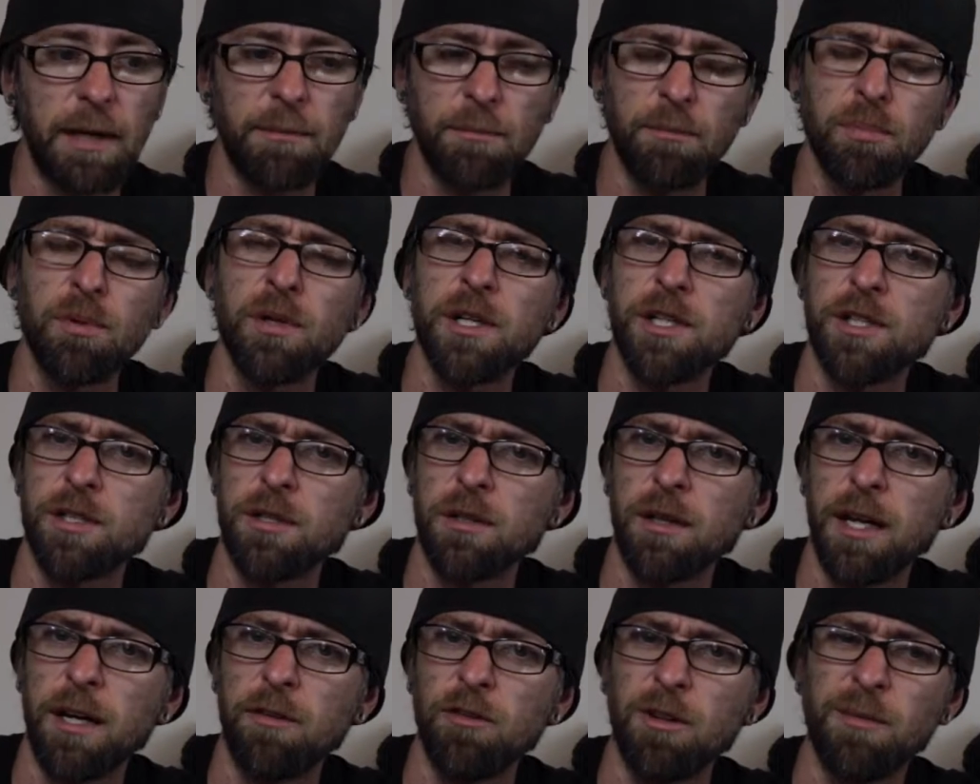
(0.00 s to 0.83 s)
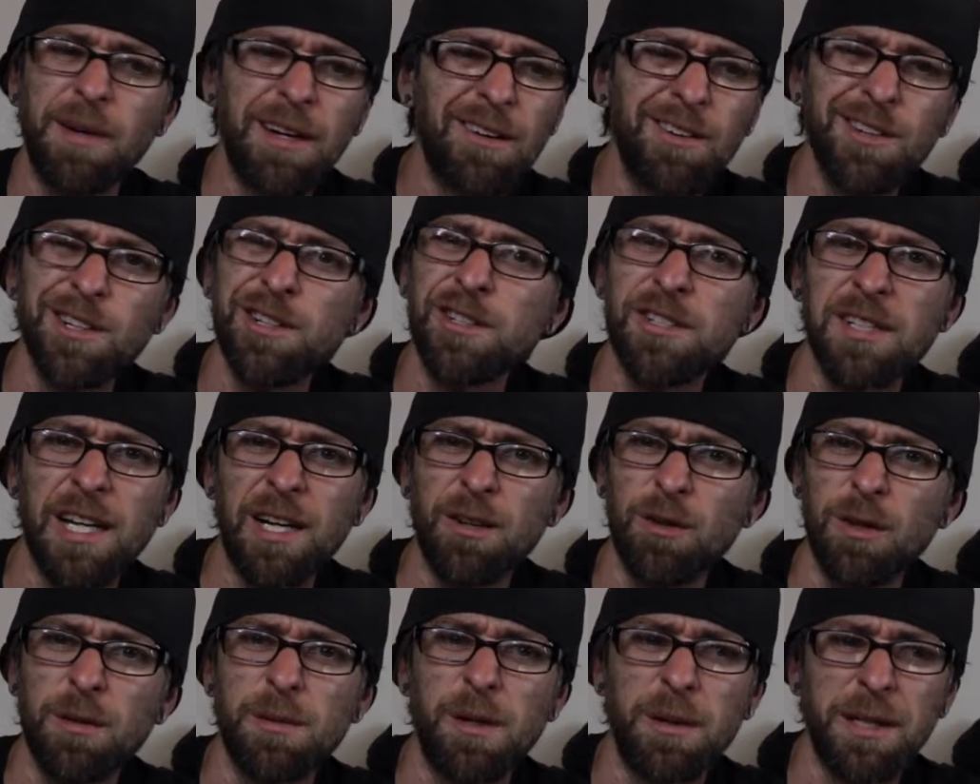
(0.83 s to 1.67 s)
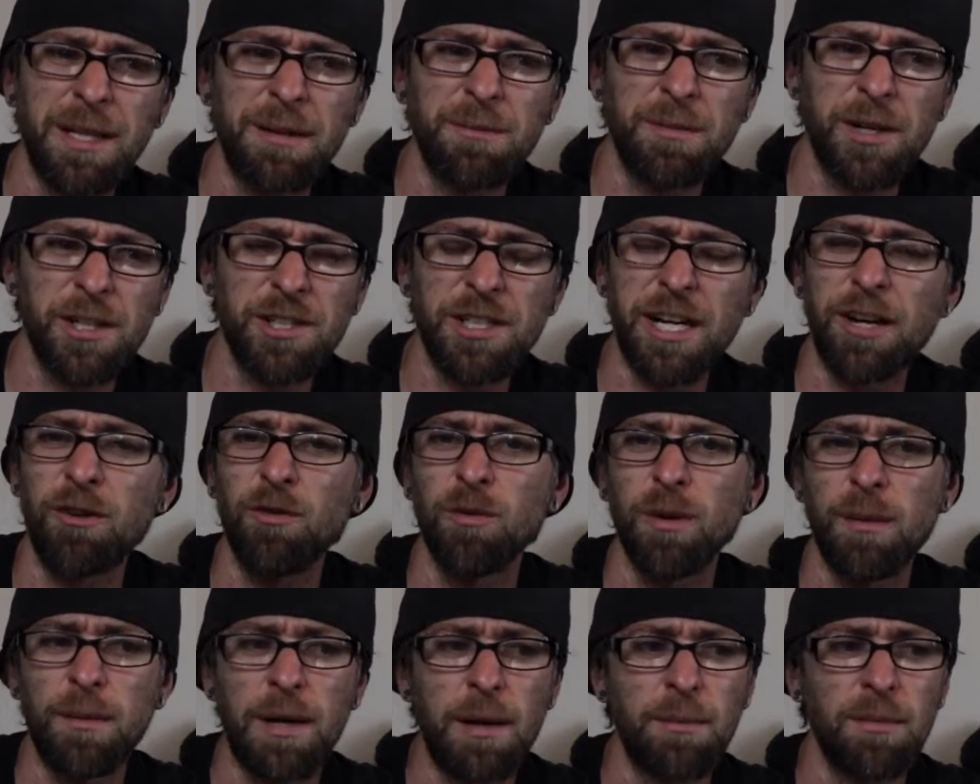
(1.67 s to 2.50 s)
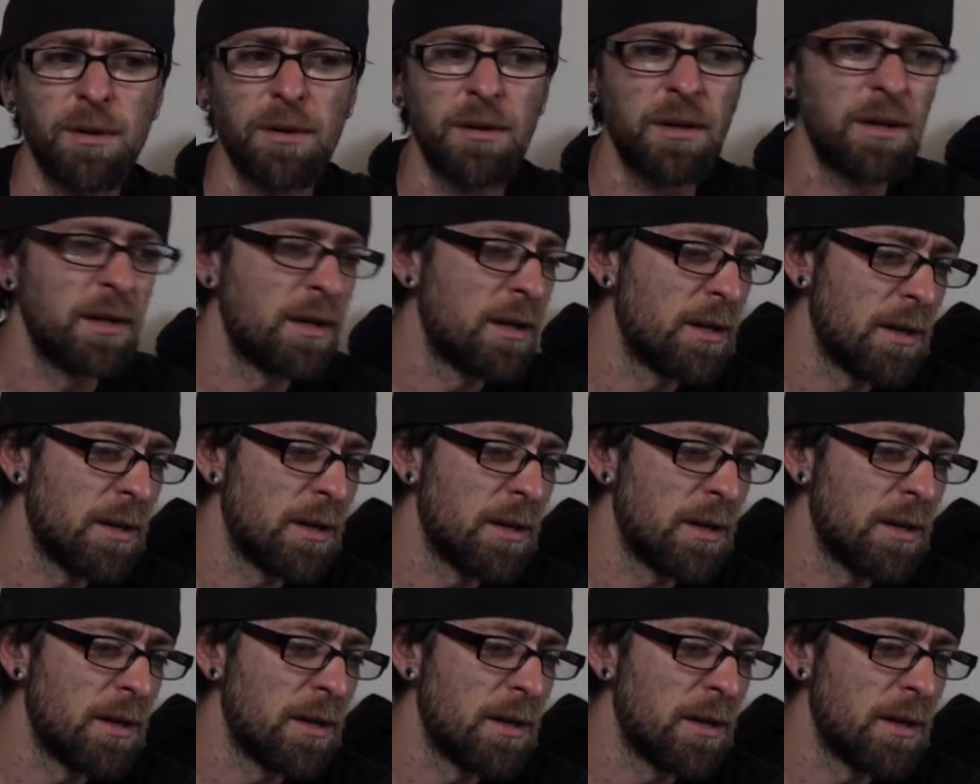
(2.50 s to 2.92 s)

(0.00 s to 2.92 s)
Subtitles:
I'm pretty sure Lightroom. I don't use Lightroom all that much. I don't remember.